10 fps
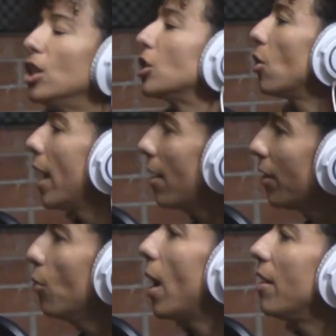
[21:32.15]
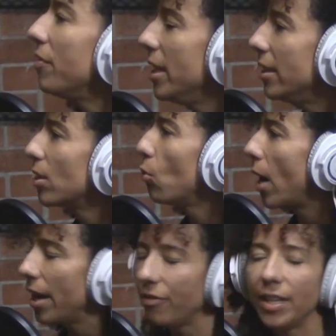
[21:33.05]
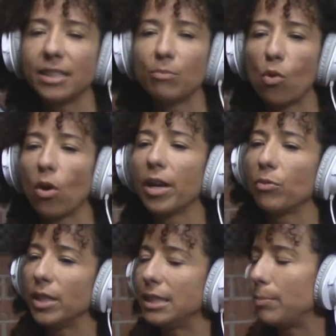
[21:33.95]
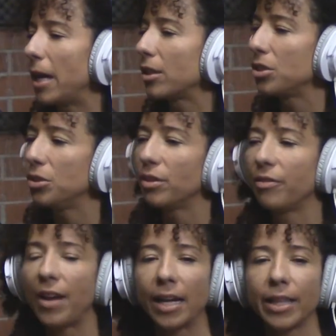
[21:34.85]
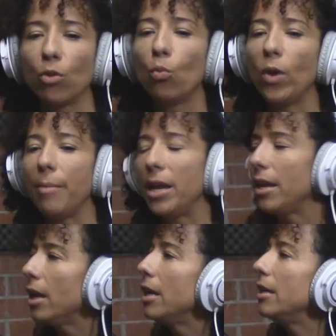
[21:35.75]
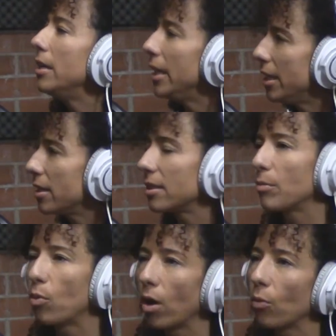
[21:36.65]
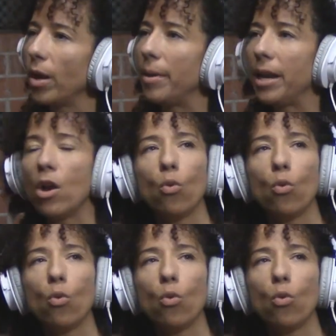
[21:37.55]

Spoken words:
So every wife needs a wife is more in respect to the fact that women need to support women.